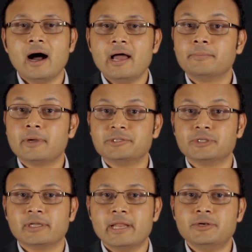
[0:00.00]
I am
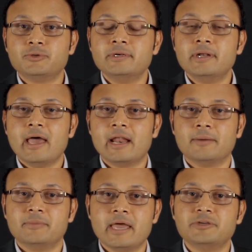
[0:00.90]
Gajan Ganendran, and
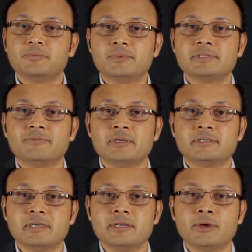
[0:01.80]
I'm the Asia Pacific
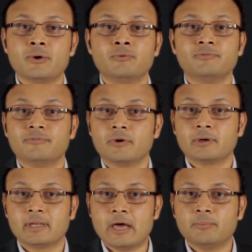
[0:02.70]
CTO for
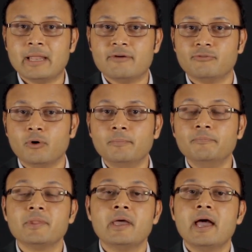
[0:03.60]
Cloud Platform,
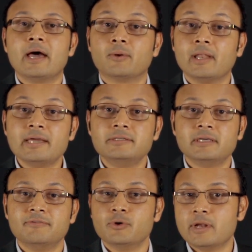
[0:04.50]
and I'd like to
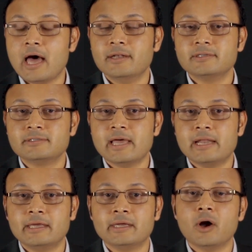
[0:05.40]
give you an
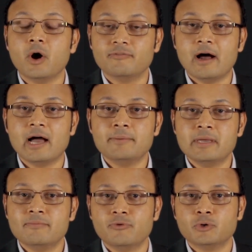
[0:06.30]
understanding of
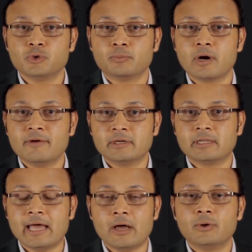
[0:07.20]
IBM Virtual Private
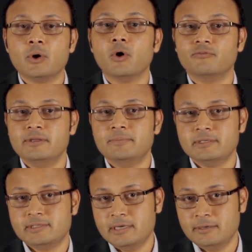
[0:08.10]
Cloud, or
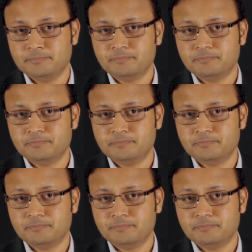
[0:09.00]
VPC.